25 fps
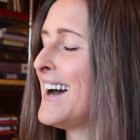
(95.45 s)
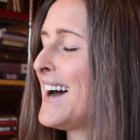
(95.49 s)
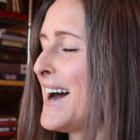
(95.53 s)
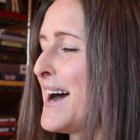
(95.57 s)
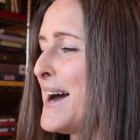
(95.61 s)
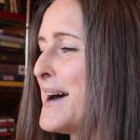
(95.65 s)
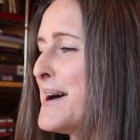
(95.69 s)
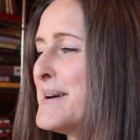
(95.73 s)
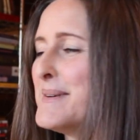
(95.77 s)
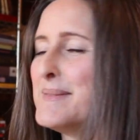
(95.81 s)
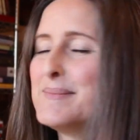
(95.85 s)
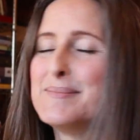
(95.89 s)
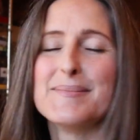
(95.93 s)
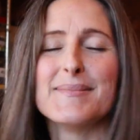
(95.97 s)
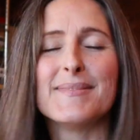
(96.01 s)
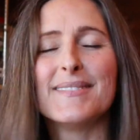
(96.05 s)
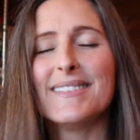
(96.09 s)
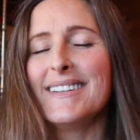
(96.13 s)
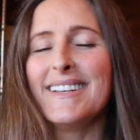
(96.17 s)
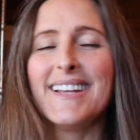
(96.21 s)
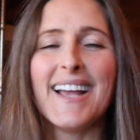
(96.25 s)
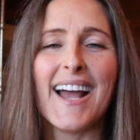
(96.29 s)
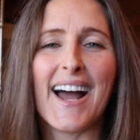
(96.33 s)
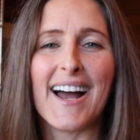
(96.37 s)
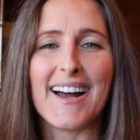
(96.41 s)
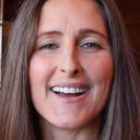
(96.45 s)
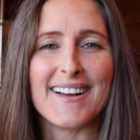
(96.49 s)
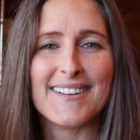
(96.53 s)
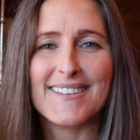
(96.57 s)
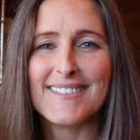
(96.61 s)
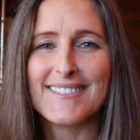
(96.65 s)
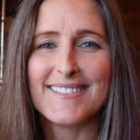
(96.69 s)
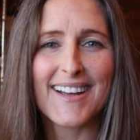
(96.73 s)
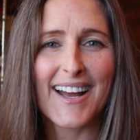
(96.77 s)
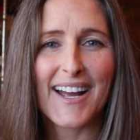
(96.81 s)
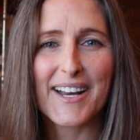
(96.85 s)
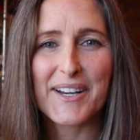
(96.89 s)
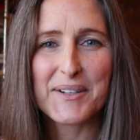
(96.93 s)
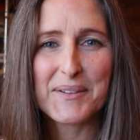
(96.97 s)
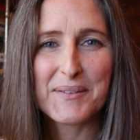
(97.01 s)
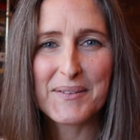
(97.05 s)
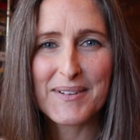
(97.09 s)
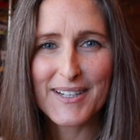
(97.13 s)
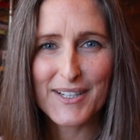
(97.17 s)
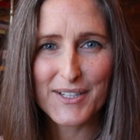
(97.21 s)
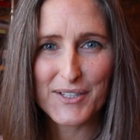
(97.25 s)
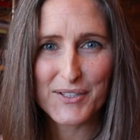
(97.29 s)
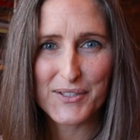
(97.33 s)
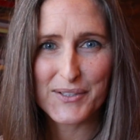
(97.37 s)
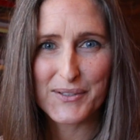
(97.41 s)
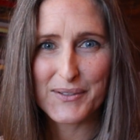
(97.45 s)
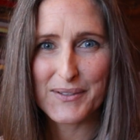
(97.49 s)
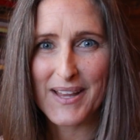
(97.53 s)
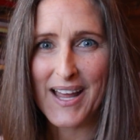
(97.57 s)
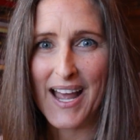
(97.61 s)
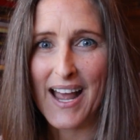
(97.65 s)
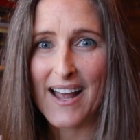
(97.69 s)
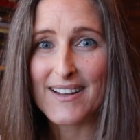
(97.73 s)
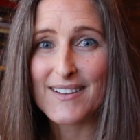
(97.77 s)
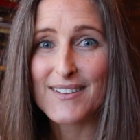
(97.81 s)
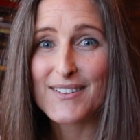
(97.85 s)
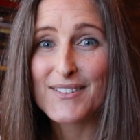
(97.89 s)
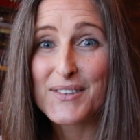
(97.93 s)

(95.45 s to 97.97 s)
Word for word: Um, yeah, I don't want to do that.